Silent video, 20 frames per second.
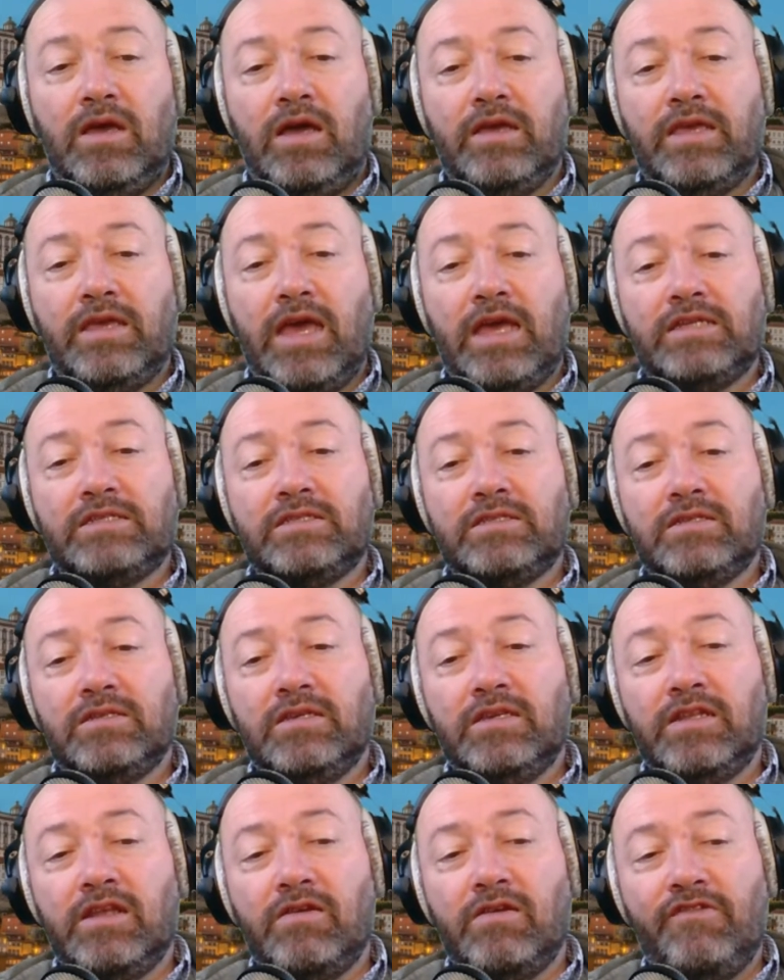I guess,
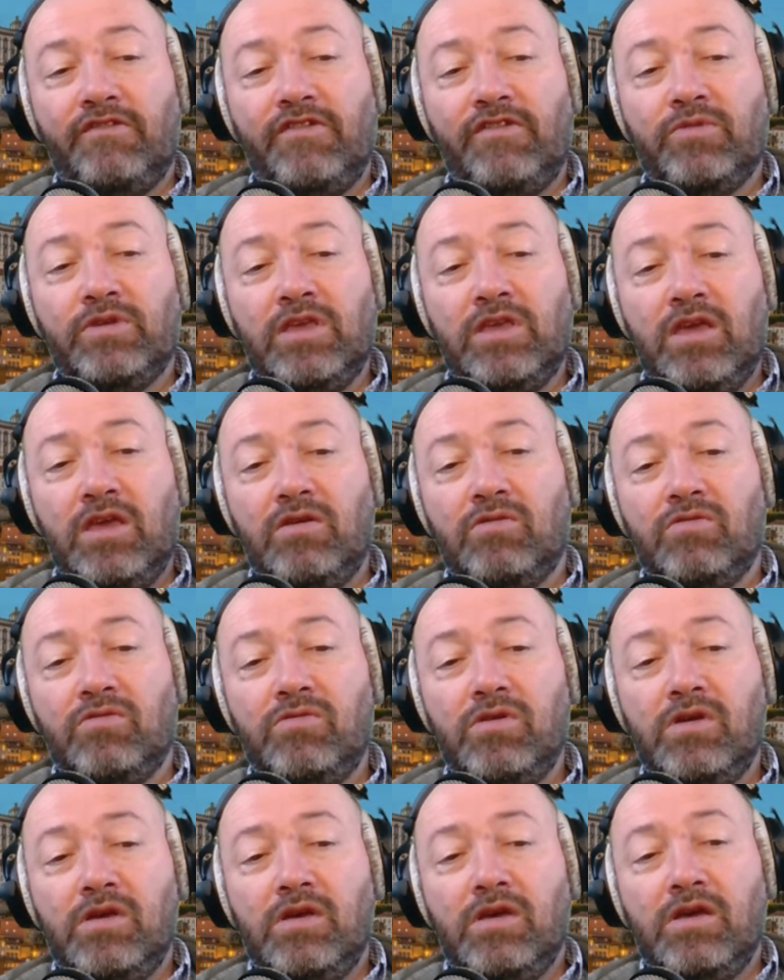if it were
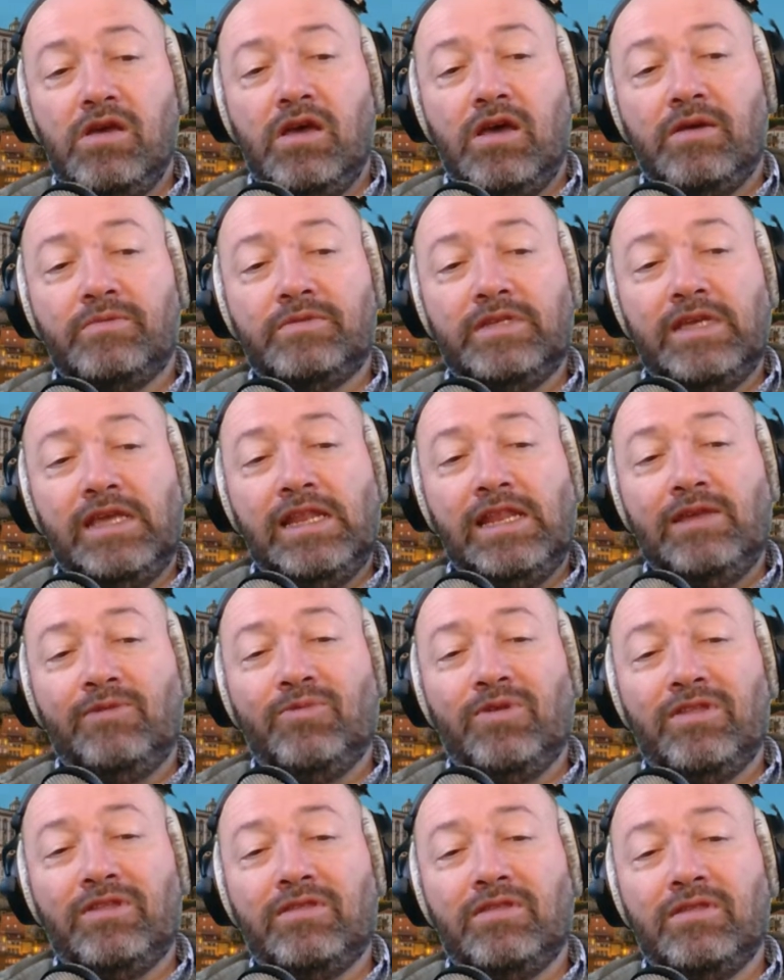you dealing
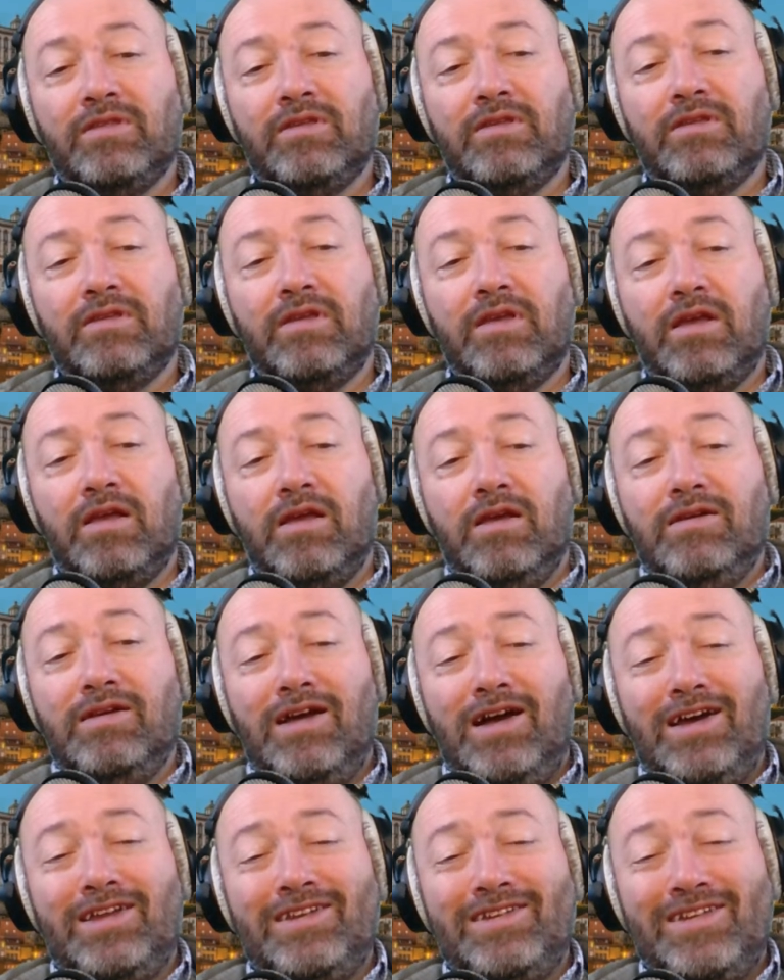with
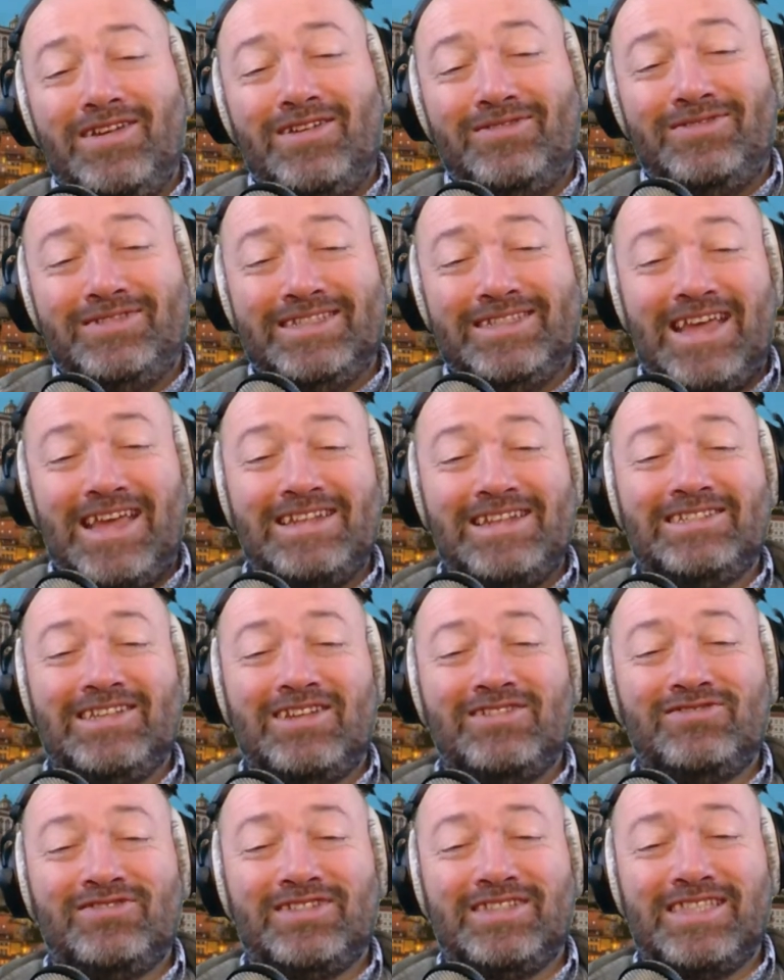I don't know, tens,
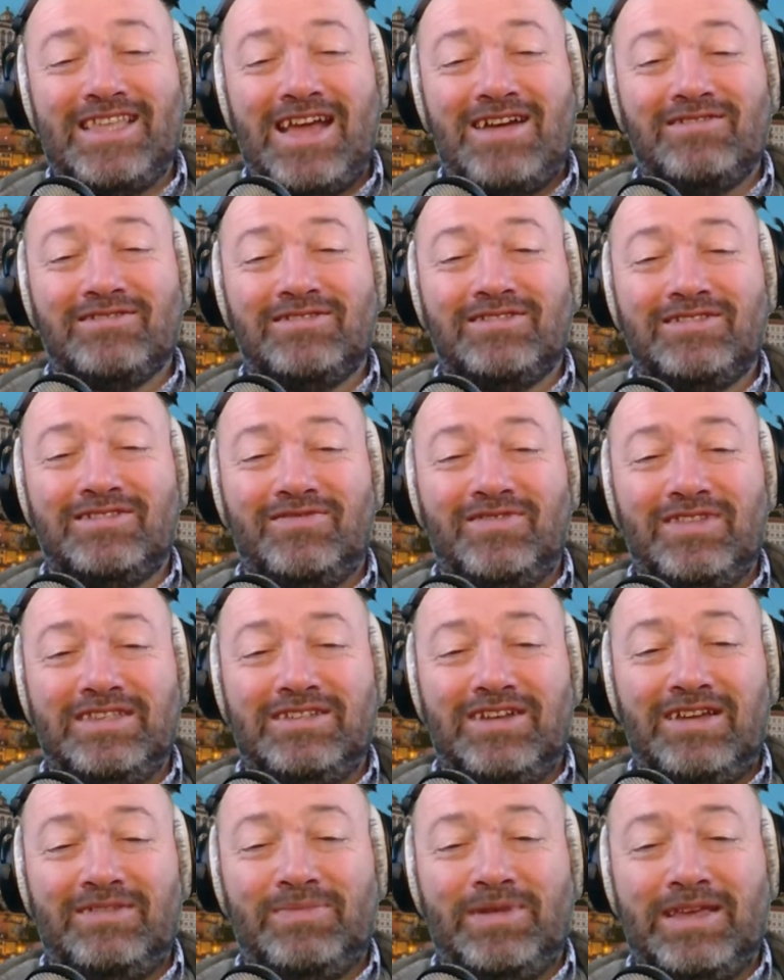hundreds, thousands of
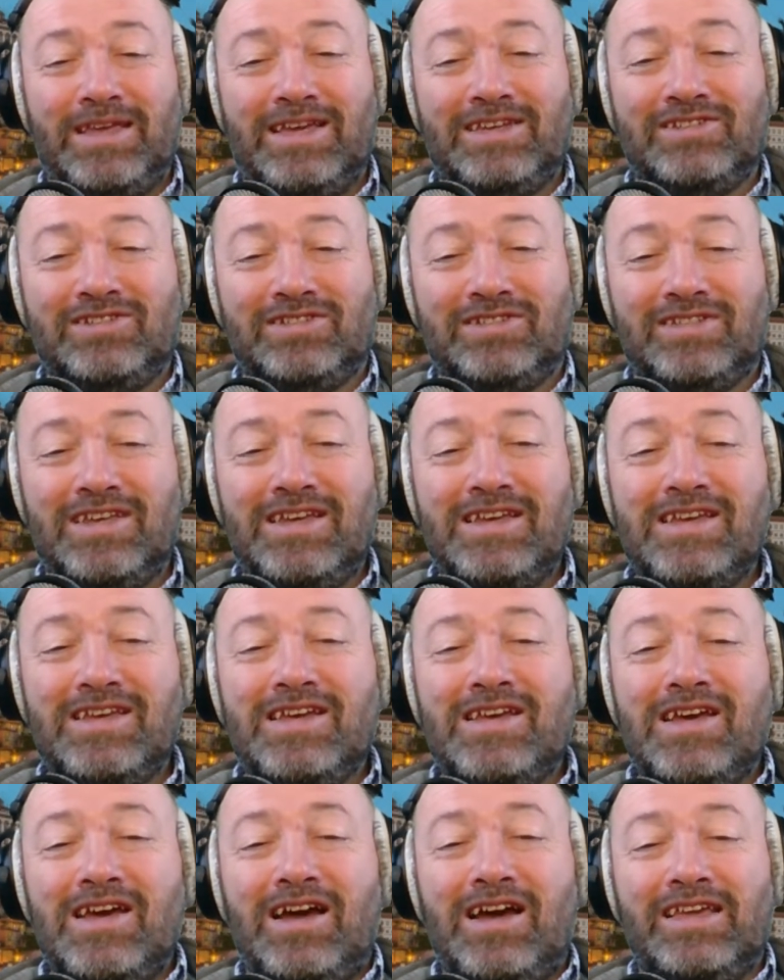these applications,
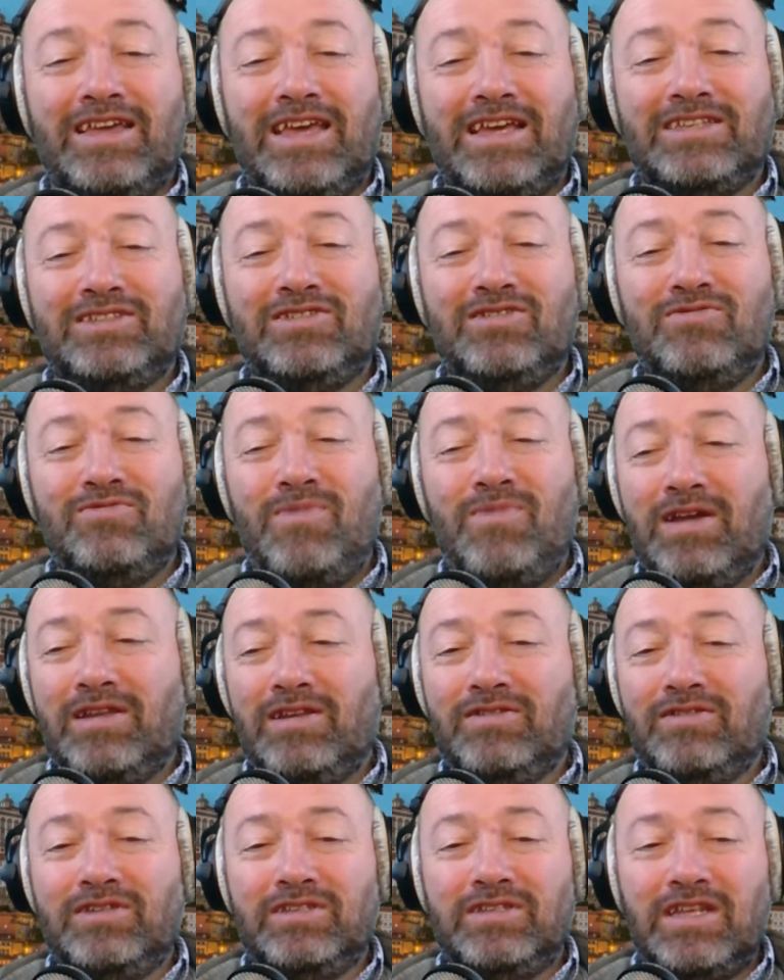I guess you might
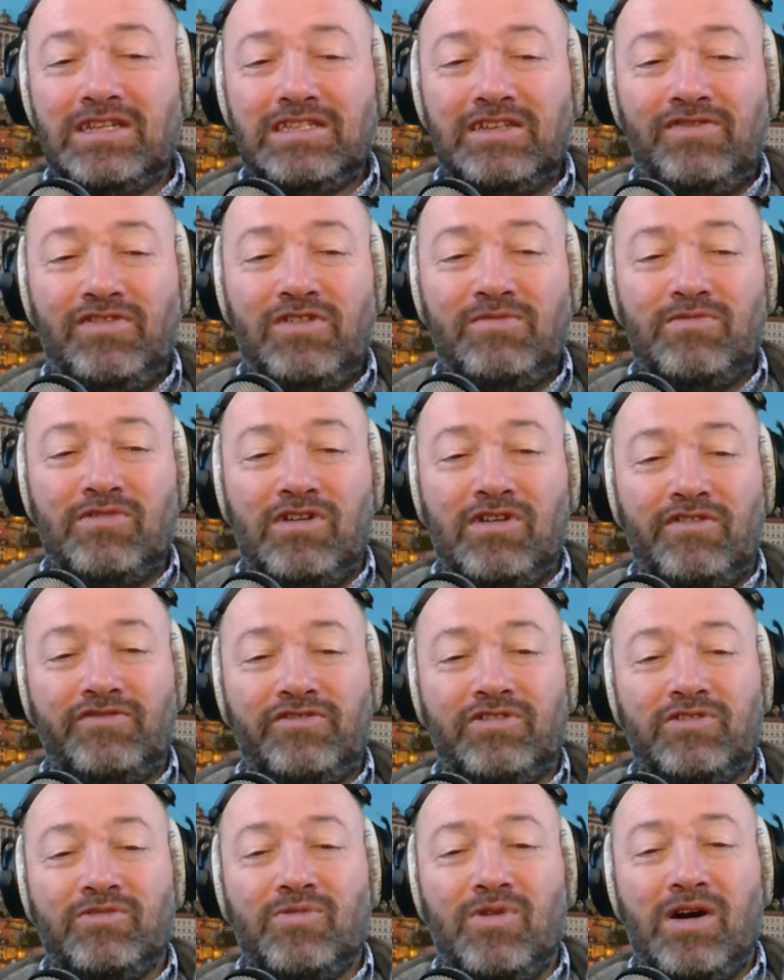lose your sense of humor
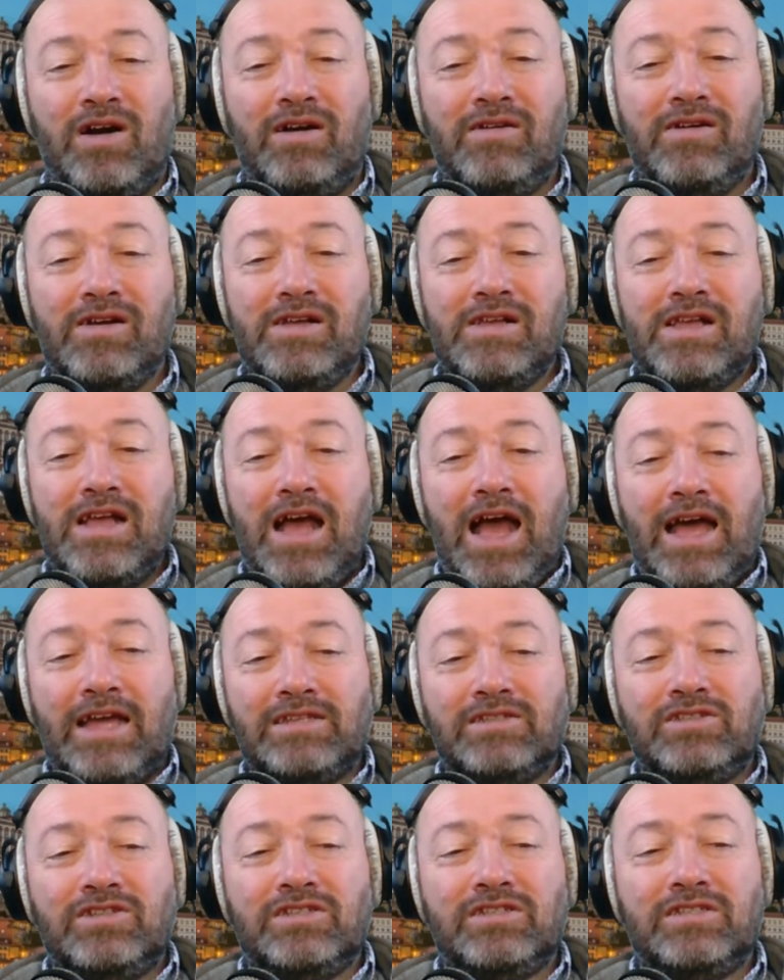after a while
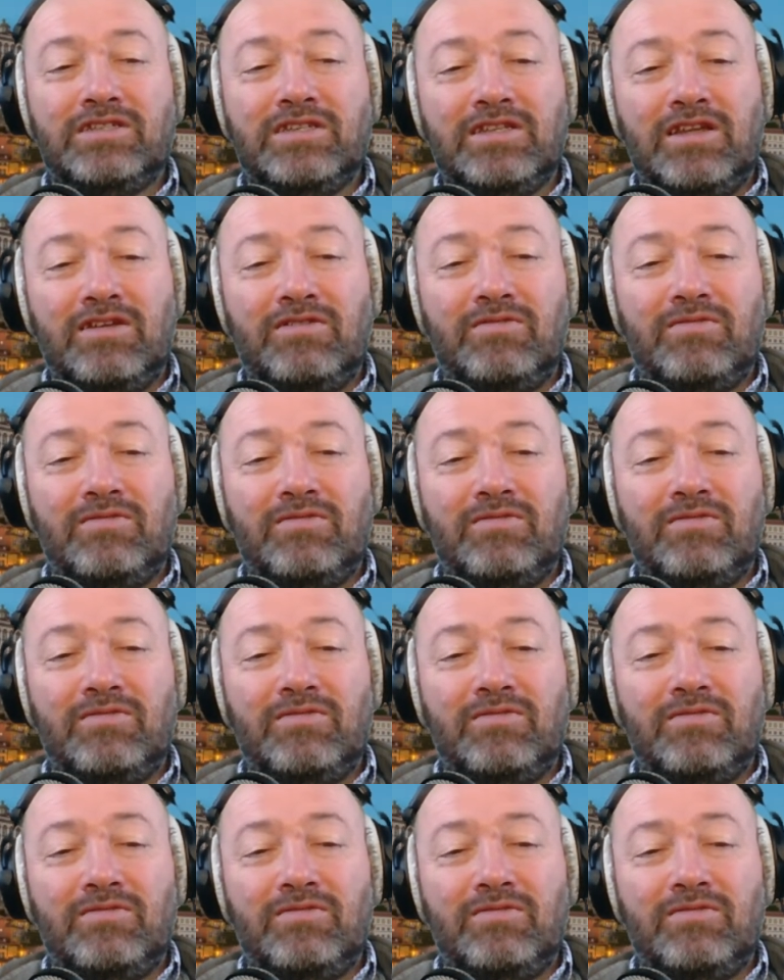and just,